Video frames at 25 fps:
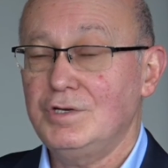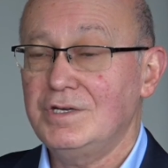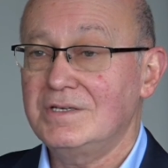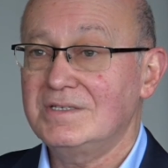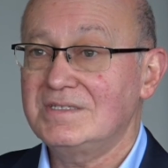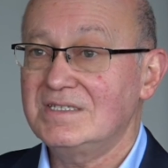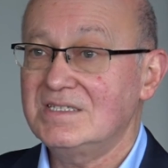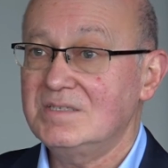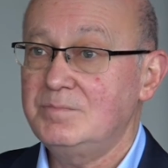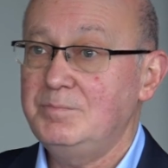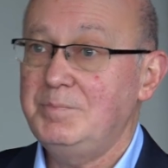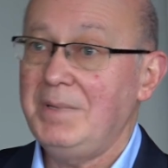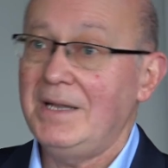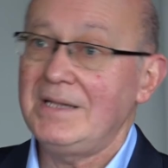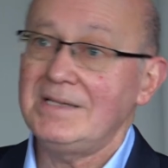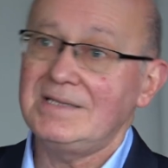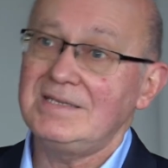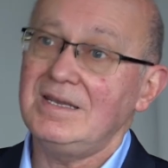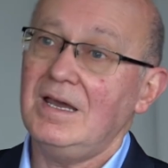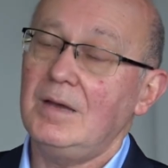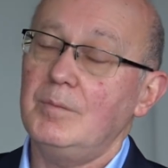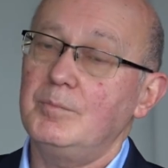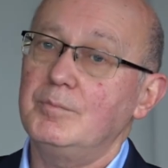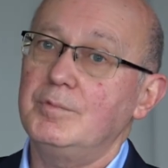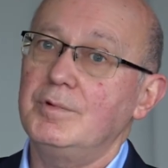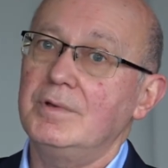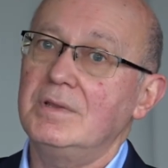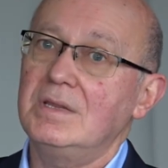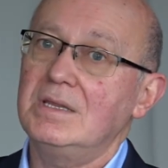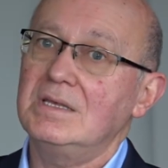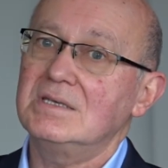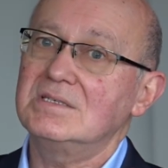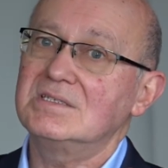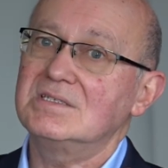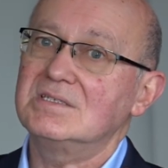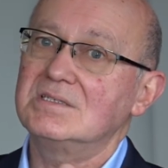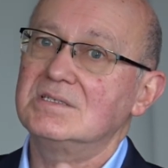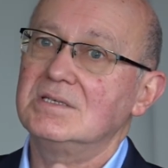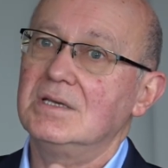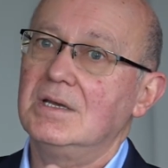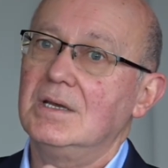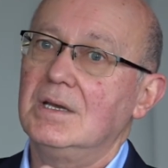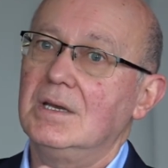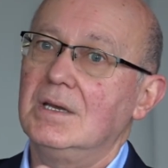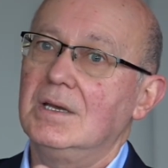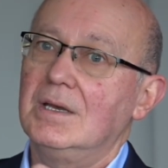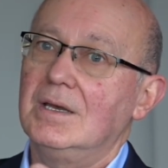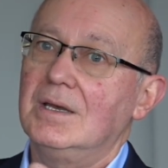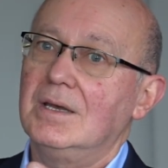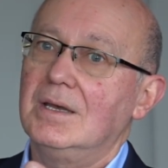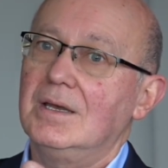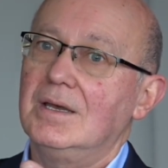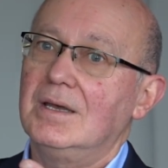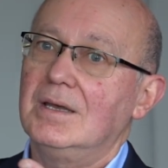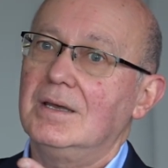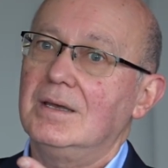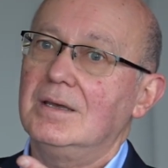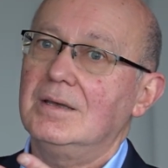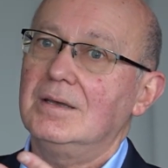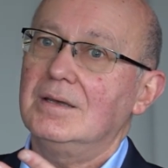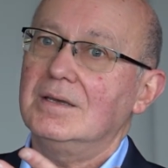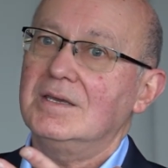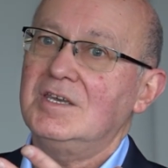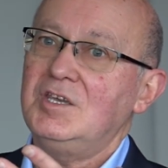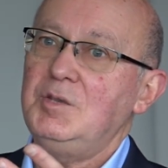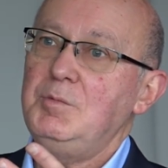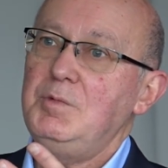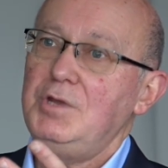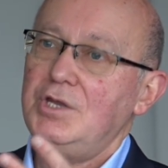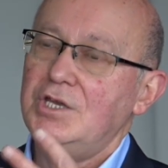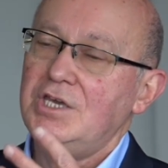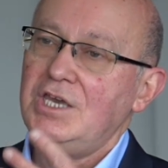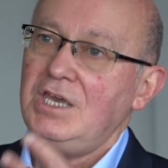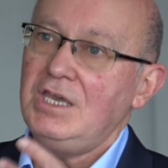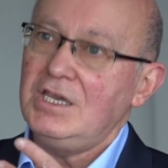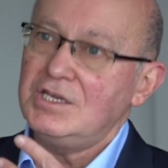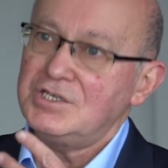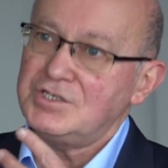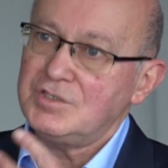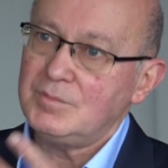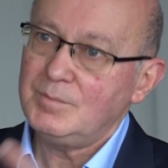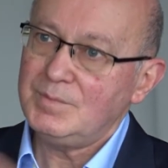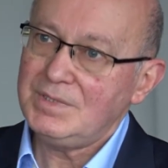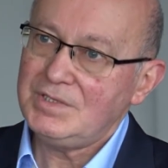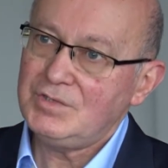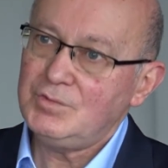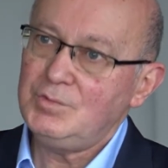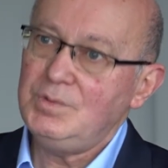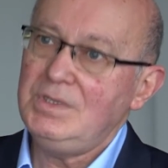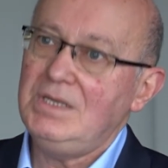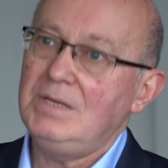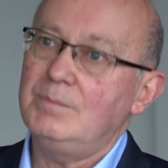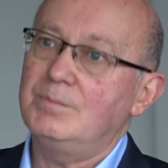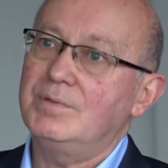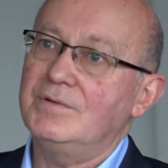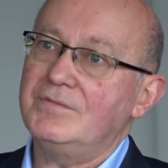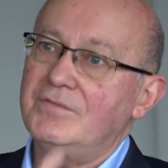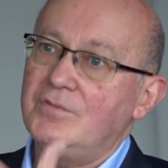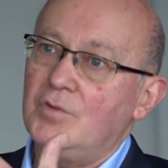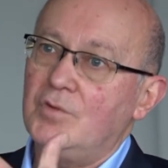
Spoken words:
audience has built up with this communication between